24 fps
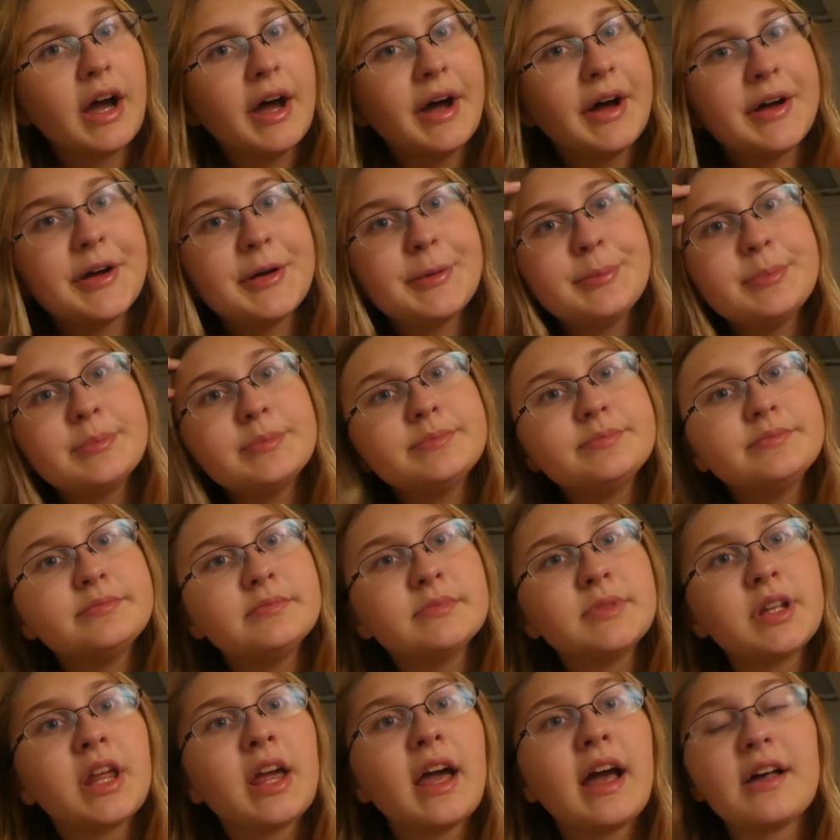Um,
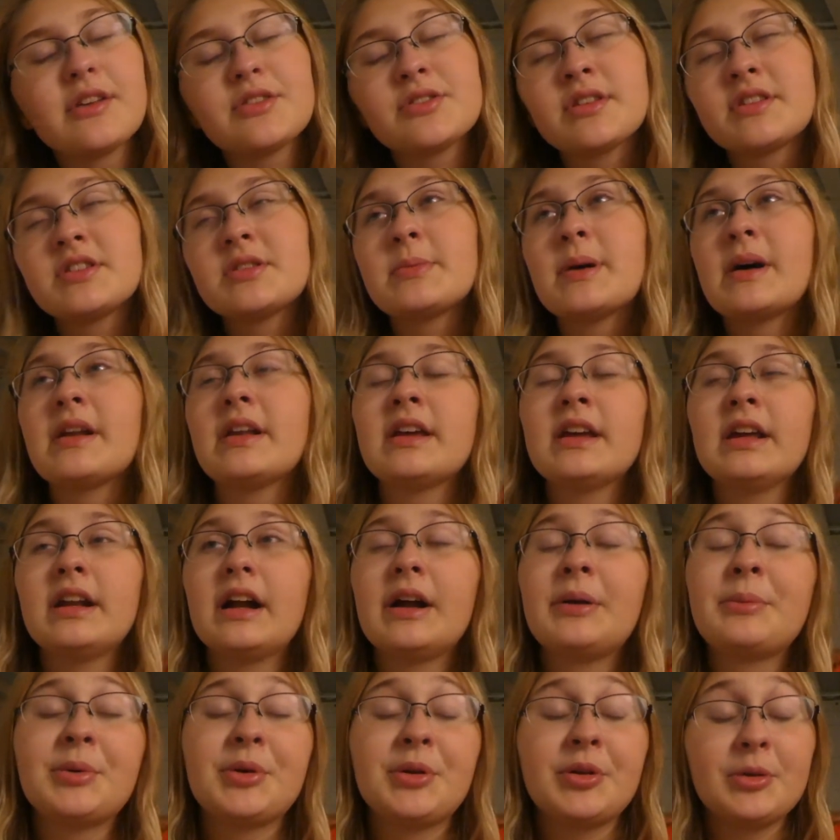yeah, so that's about it.
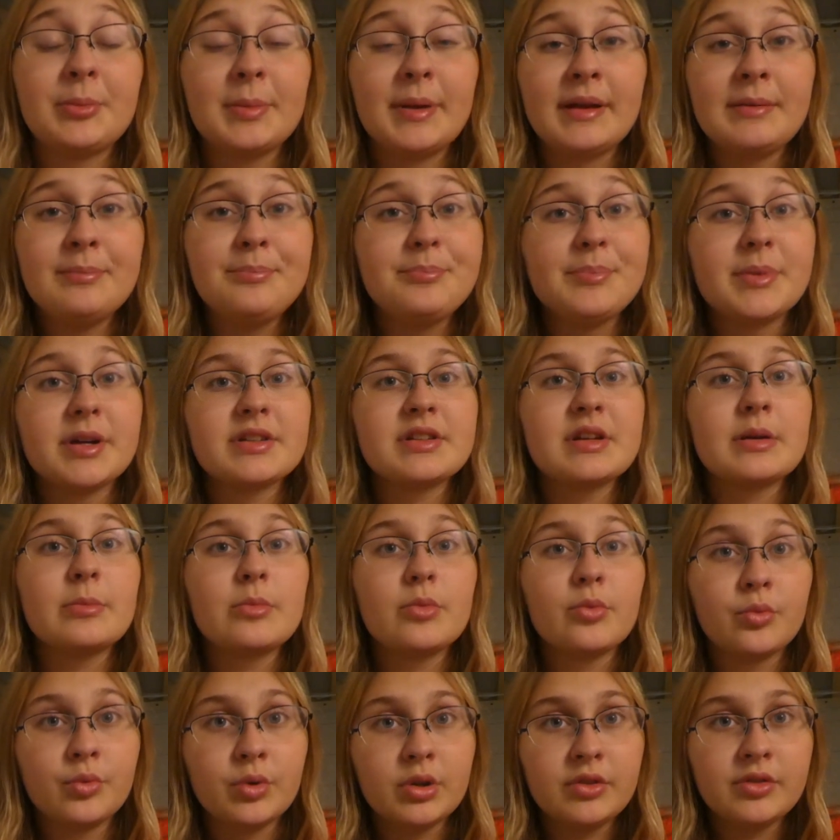I'm gonna go to bed because
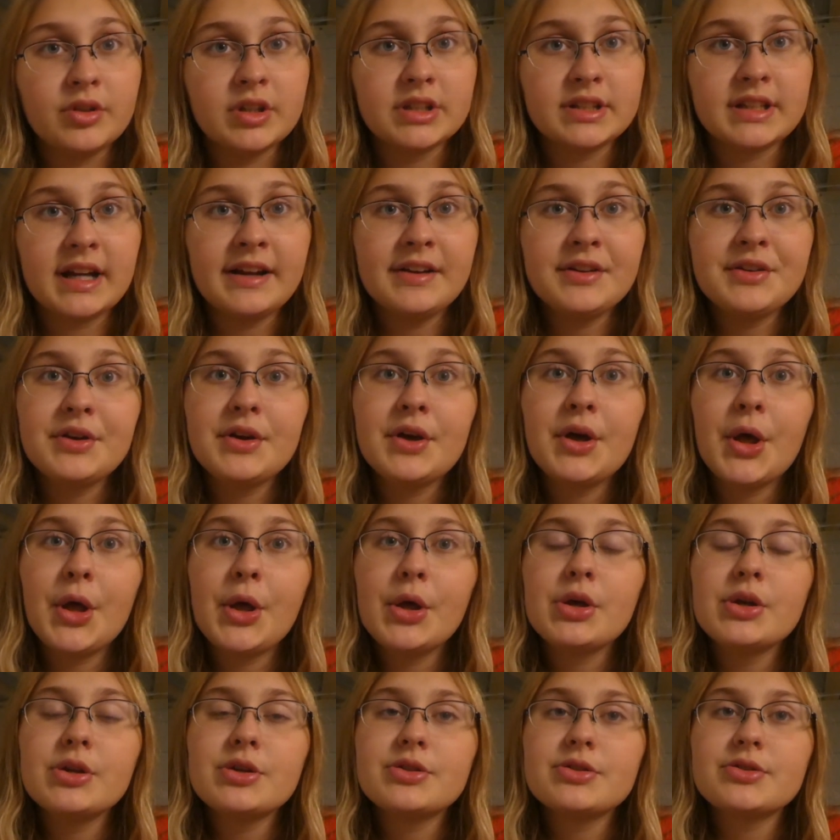I'm really, really tired.
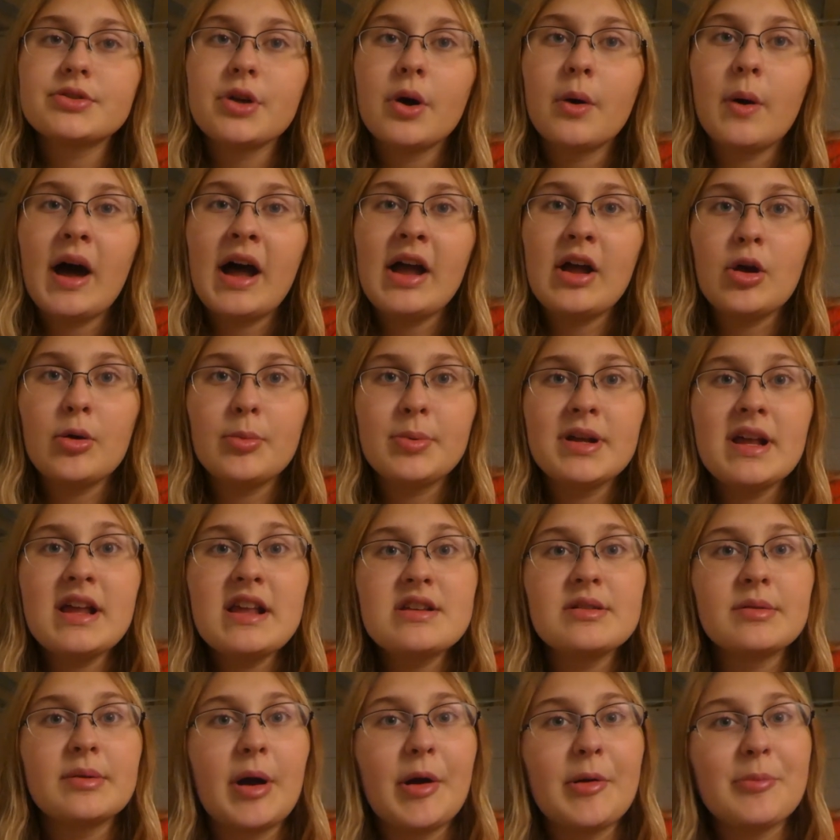So I hope you guys
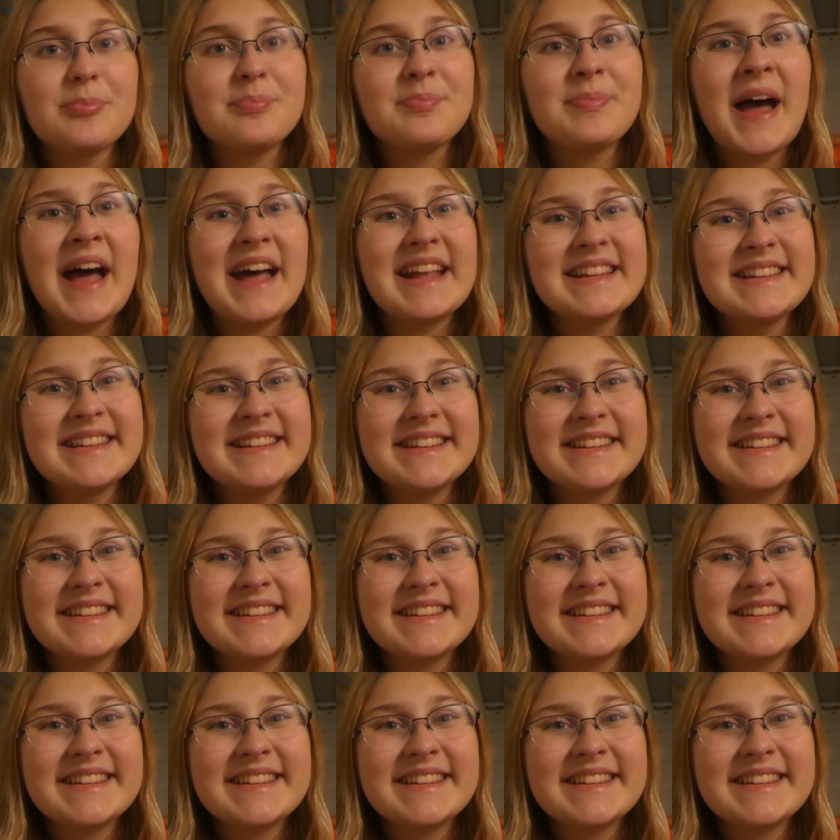tomorrow. Bye!